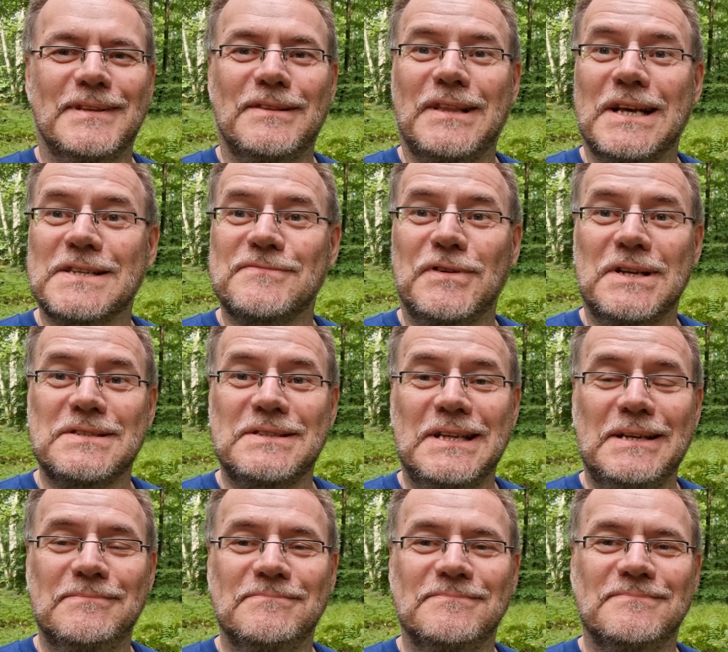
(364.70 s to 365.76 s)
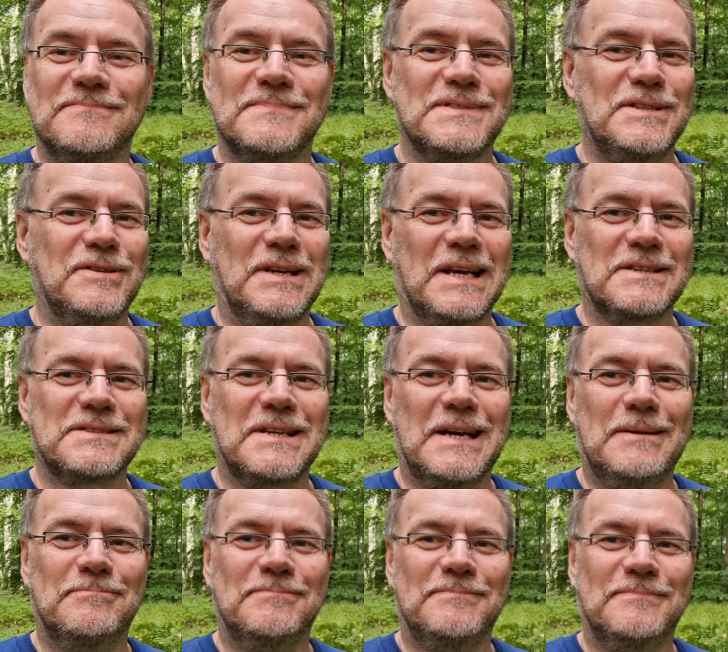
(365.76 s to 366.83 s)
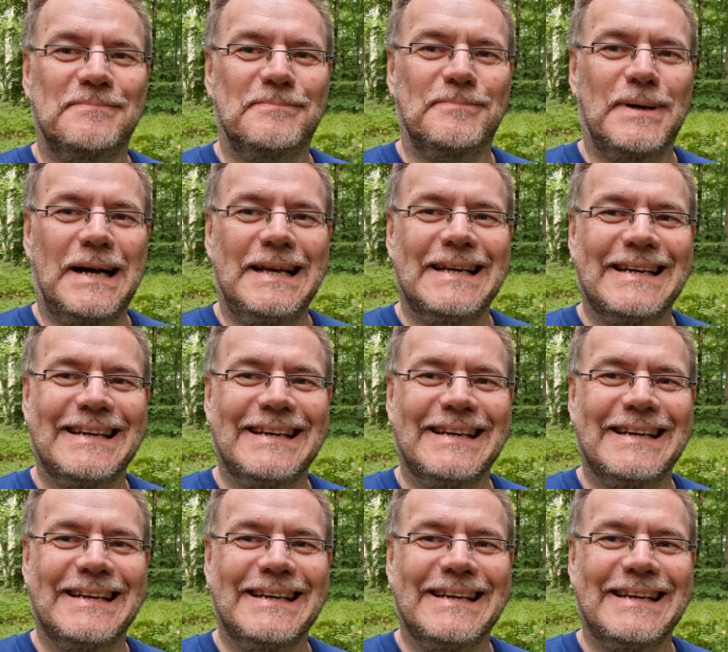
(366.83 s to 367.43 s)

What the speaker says: Thanks for listening. See you next time. Bye.